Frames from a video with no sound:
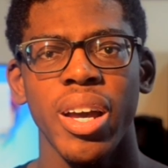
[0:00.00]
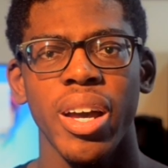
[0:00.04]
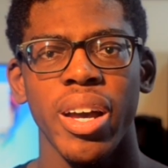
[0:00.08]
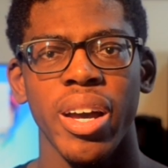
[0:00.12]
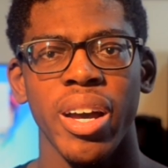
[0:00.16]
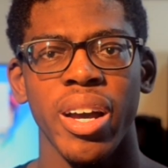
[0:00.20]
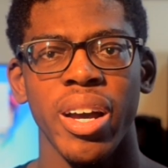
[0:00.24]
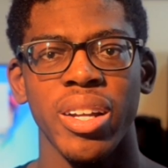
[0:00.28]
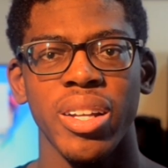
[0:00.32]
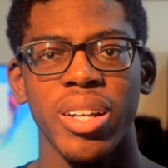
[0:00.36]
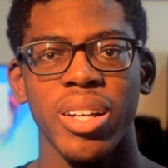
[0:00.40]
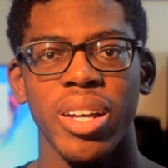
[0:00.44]

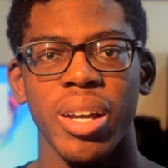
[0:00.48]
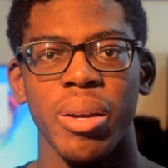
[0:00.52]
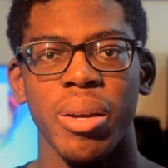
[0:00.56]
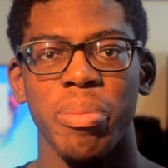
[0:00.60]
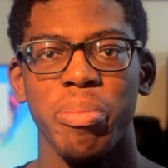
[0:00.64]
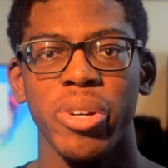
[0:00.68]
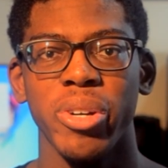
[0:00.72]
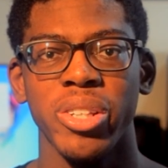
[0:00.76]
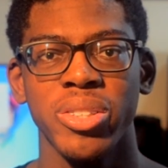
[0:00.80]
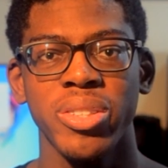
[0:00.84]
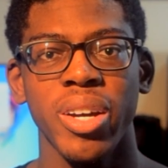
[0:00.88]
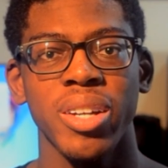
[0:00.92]

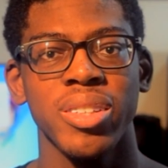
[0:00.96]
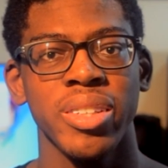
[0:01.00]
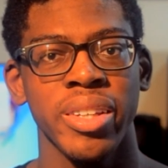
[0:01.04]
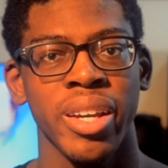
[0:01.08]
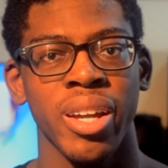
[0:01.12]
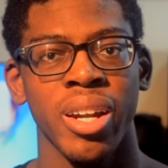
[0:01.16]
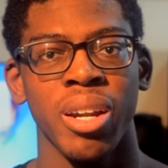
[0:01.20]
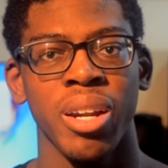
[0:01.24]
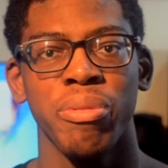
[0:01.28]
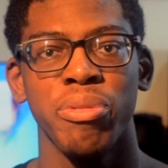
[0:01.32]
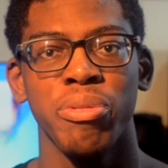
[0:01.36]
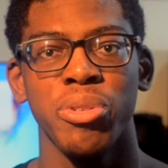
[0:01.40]

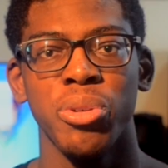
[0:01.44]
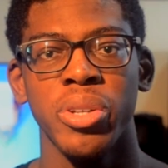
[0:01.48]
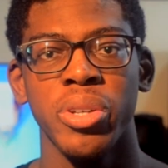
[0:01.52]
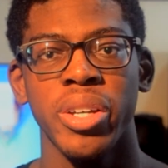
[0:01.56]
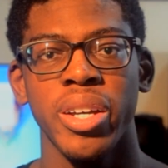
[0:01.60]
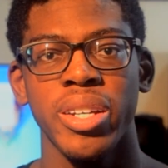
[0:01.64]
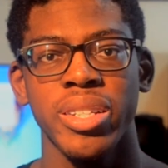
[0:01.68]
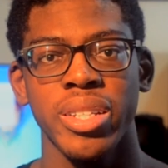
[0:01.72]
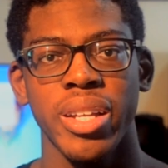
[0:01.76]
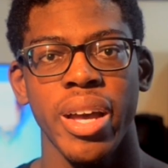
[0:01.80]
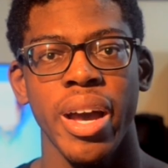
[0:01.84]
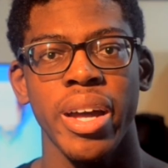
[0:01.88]
in a few
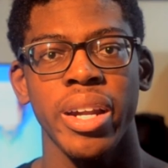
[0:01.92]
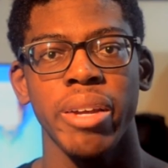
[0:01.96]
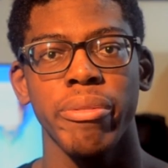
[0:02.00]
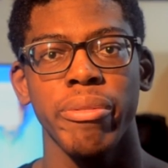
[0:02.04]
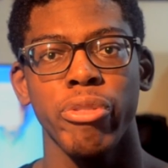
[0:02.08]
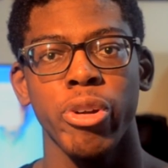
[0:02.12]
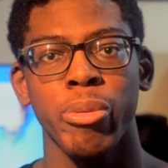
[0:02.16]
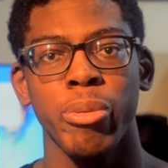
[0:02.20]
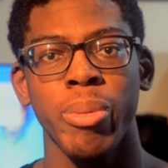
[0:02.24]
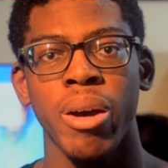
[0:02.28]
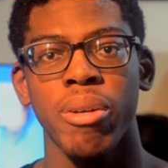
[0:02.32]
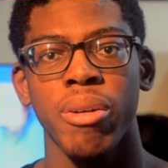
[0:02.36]
years, and I had
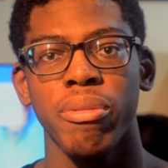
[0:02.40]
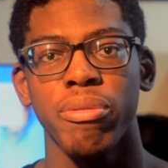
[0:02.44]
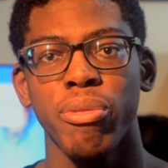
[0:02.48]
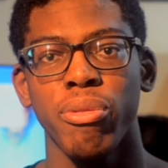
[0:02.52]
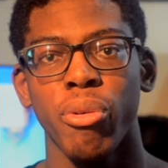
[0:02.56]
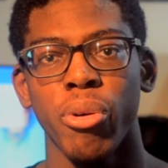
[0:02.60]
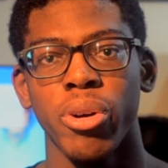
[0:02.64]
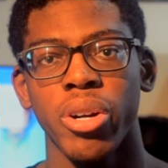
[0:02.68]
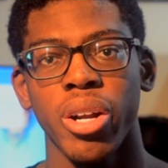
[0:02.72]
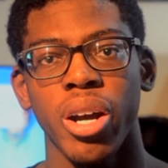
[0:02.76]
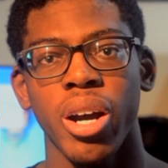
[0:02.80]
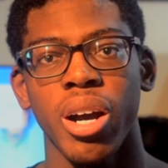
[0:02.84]
it for about
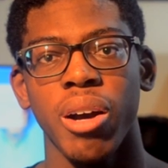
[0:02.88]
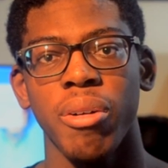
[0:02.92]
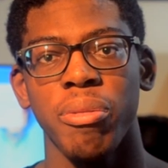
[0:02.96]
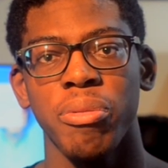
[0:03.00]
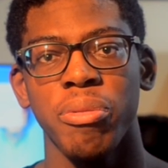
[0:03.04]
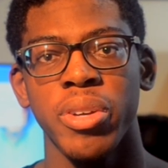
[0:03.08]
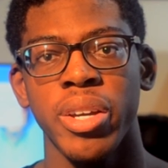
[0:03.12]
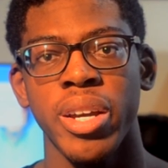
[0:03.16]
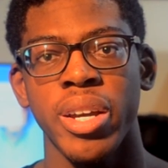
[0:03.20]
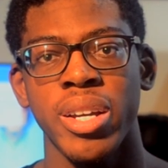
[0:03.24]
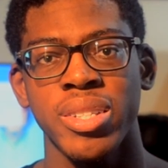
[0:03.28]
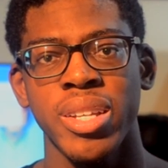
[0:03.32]

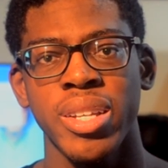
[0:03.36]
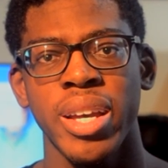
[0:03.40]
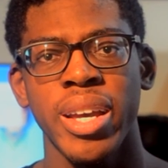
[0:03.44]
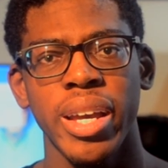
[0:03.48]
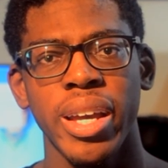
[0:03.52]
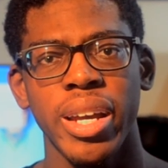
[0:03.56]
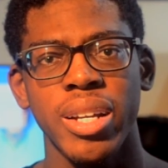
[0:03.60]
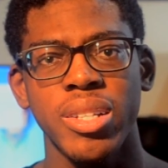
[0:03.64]
4.5 years.